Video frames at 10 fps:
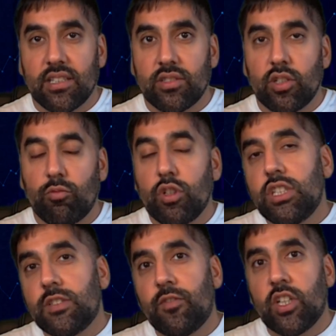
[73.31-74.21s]
so
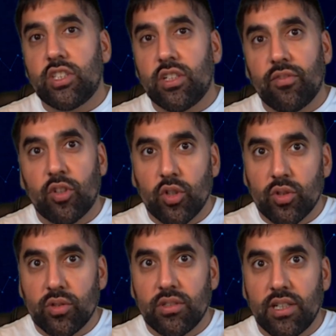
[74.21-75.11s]
Russia's version of
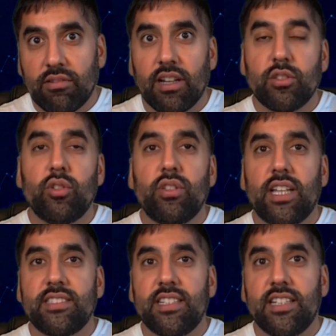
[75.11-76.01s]
Google, around
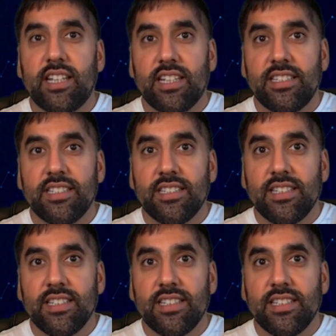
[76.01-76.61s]
2009,